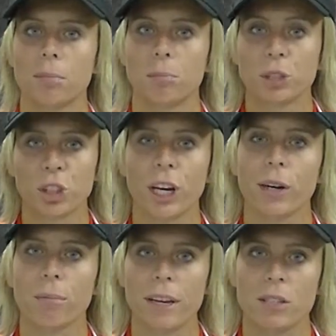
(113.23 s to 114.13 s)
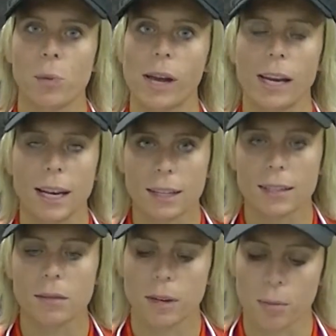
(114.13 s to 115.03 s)
matured my swing
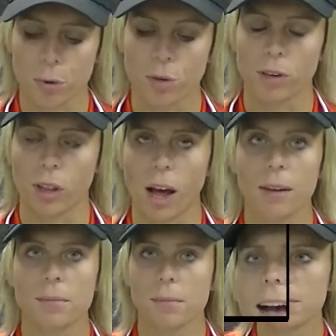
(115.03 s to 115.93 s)
and improved a lot.